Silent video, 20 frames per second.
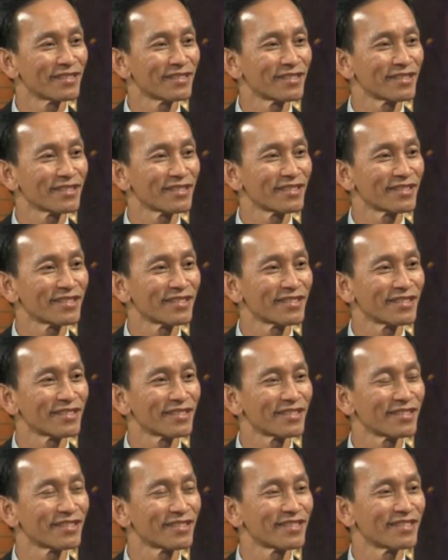Oh, get
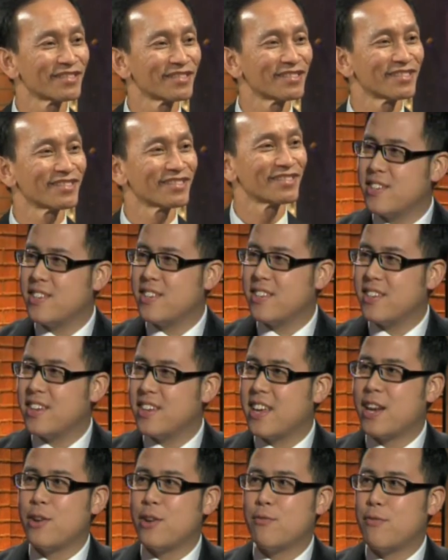engaged,
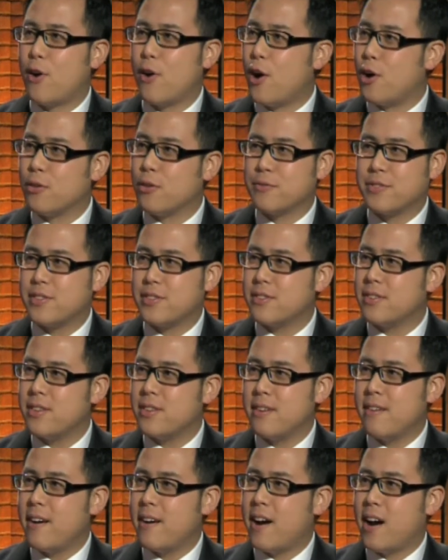get involved,
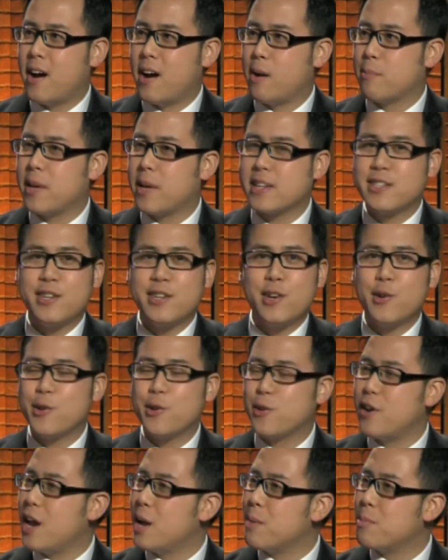get to know
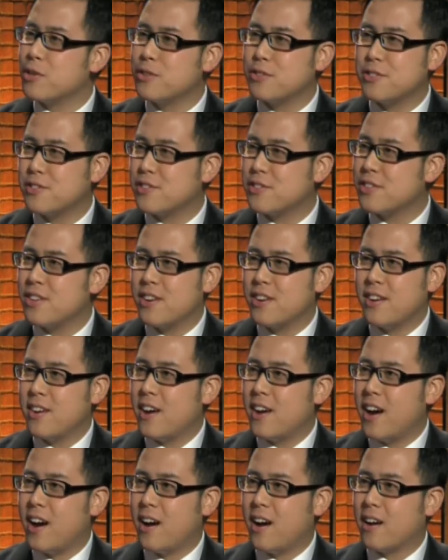your neighbors,
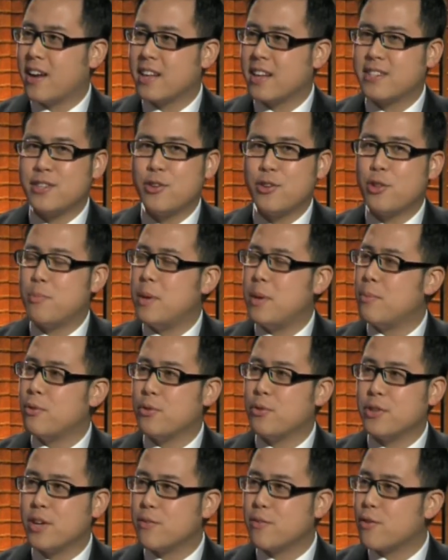get to know the people who
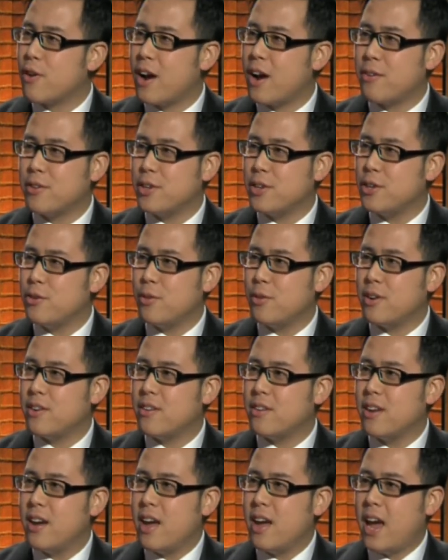live around you,
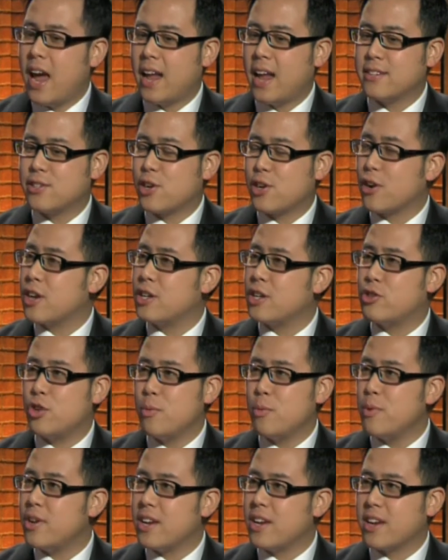and start
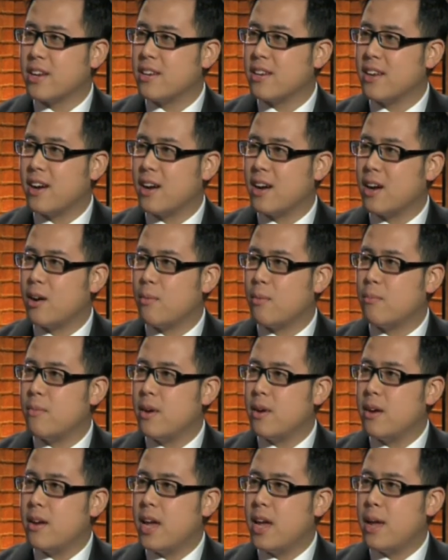contributing.
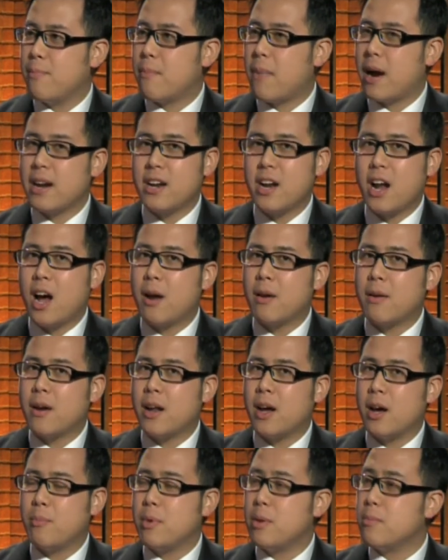It might
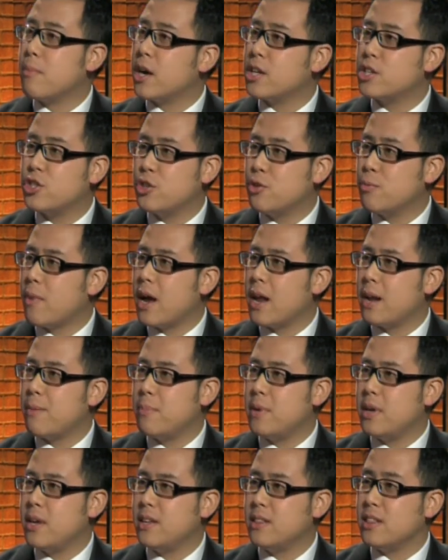not be much, you might
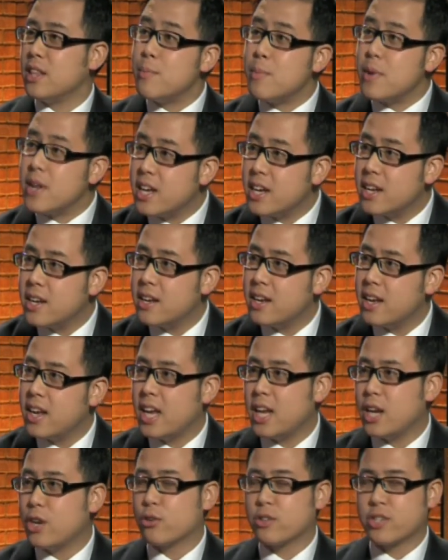be limited
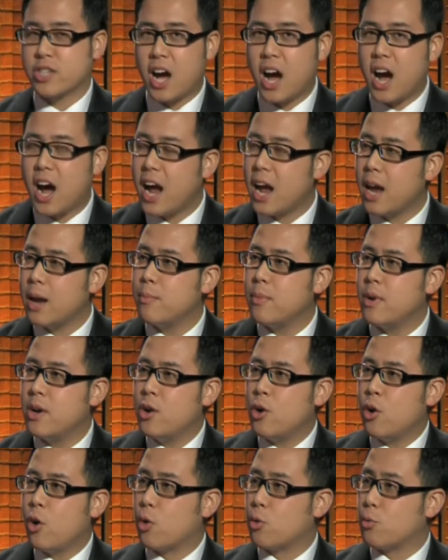in your time
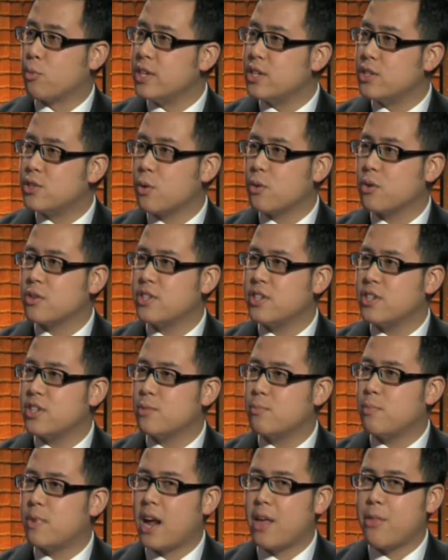or resources,
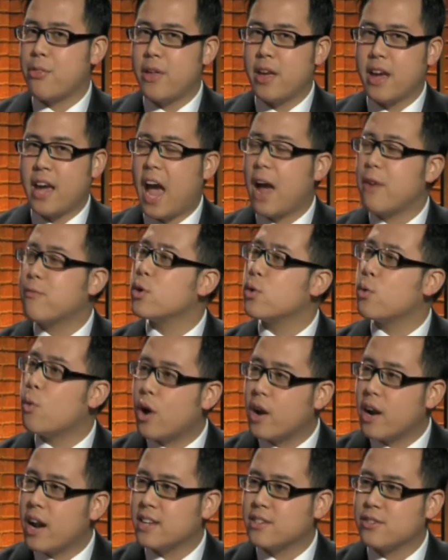but I think
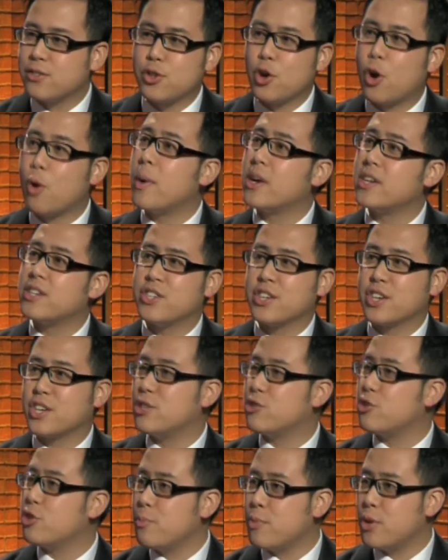everyone has so much to
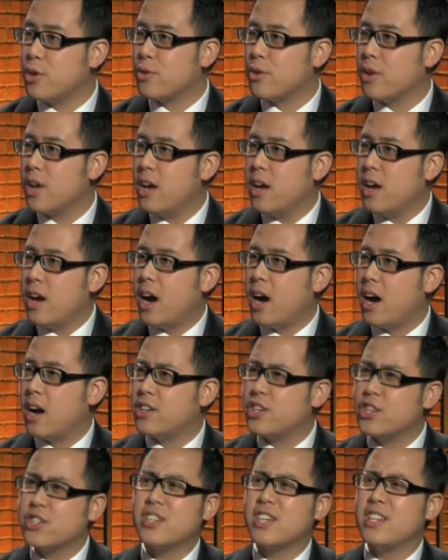contribute
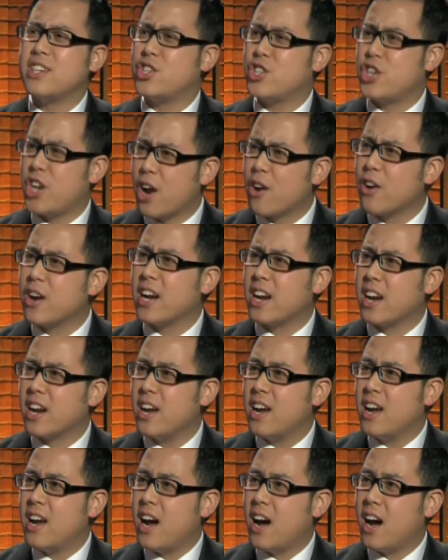just in sharing
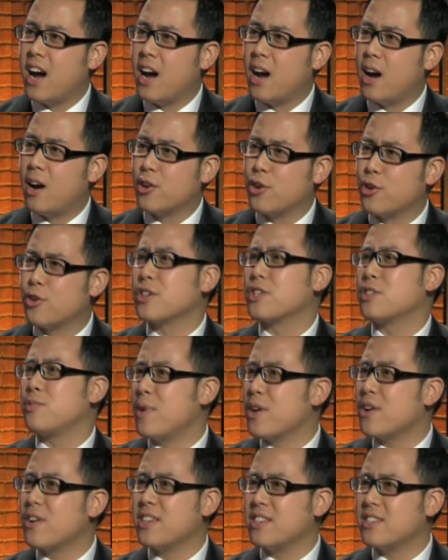your
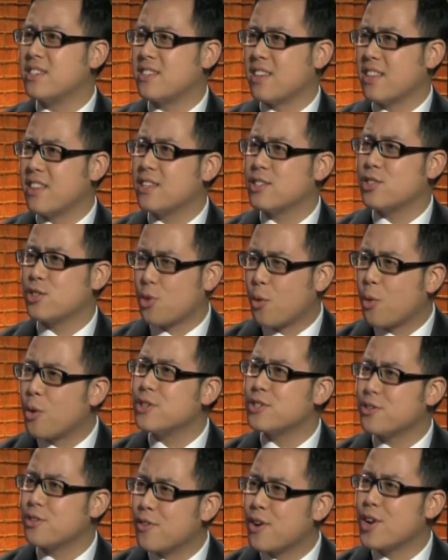experiences. I think
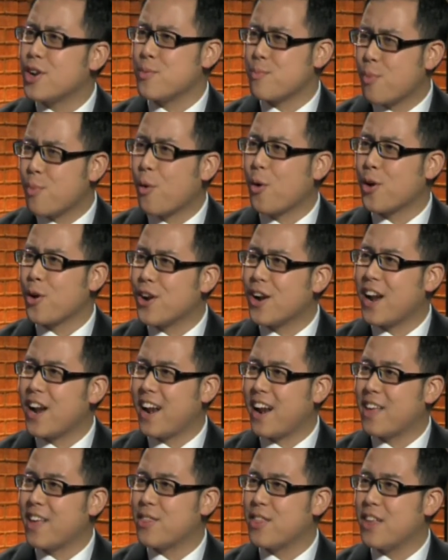stories are very important,
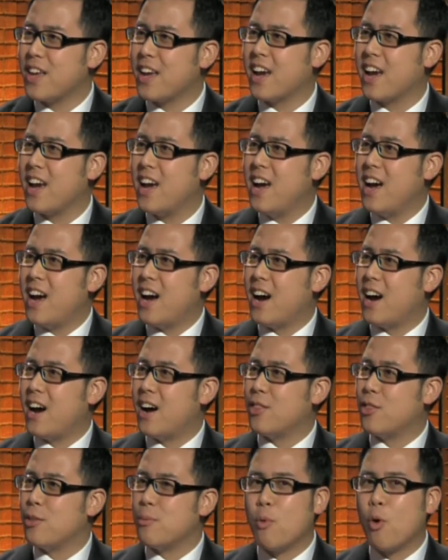and I think
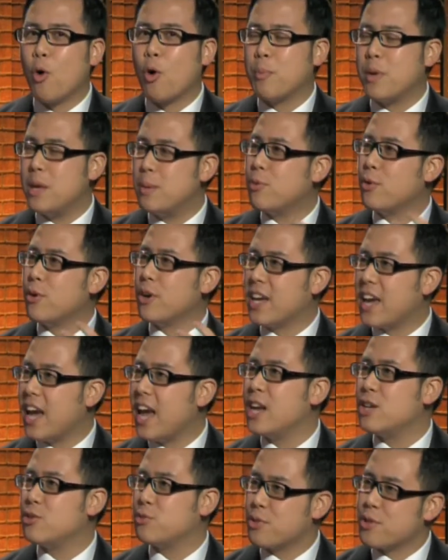the more people
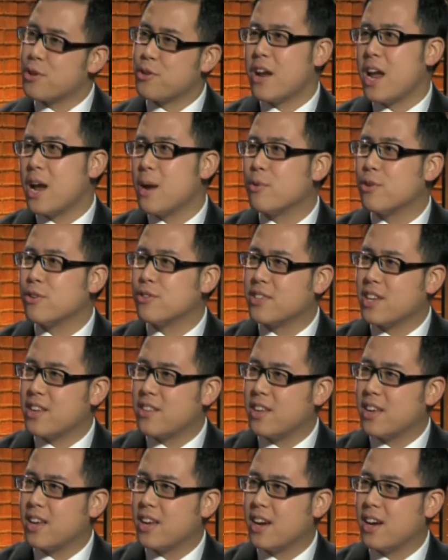engage with their neighbors, I
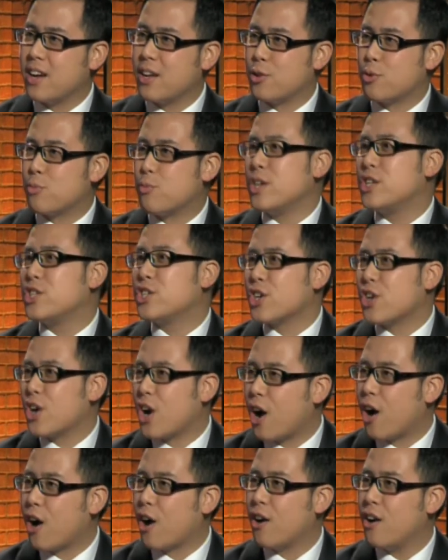think the richer
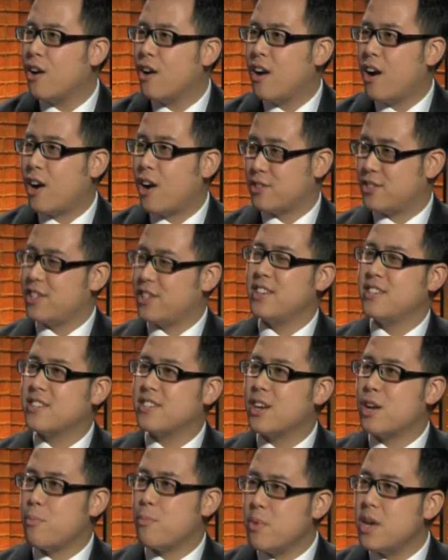our city is
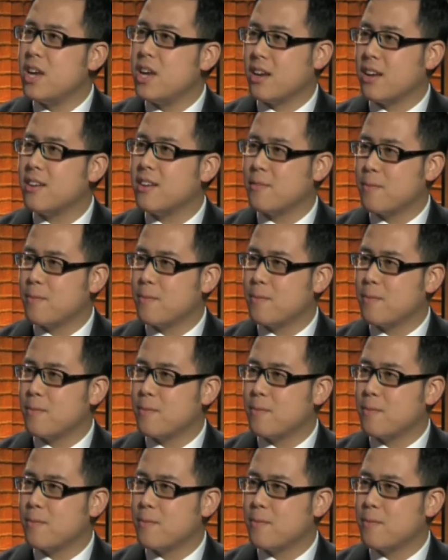going to be.